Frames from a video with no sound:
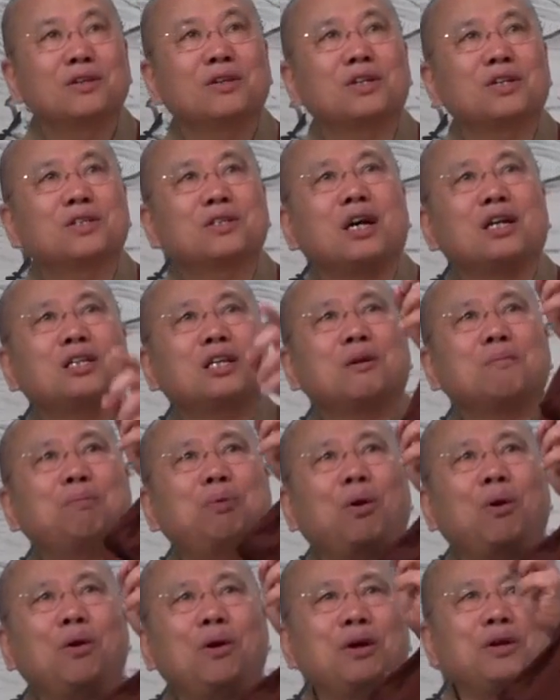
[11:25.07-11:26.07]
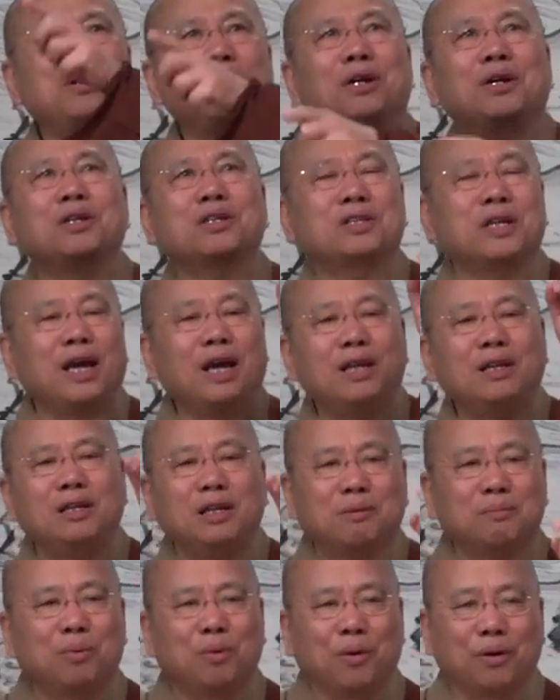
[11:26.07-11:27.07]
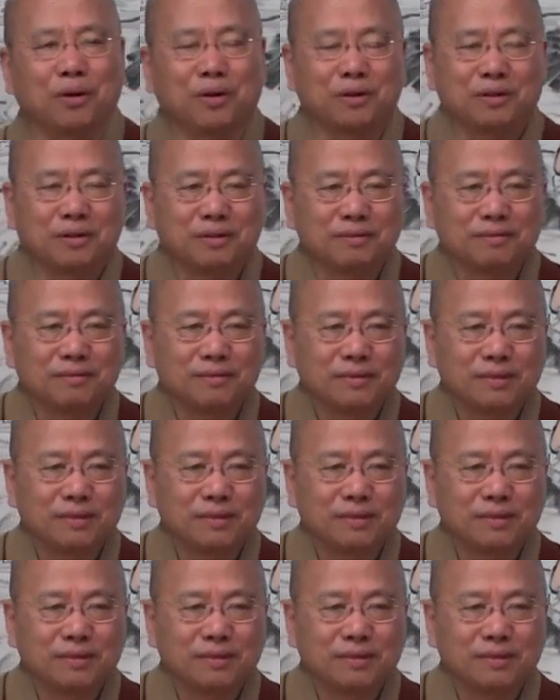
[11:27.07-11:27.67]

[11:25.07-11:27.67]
The starting point is the ending point.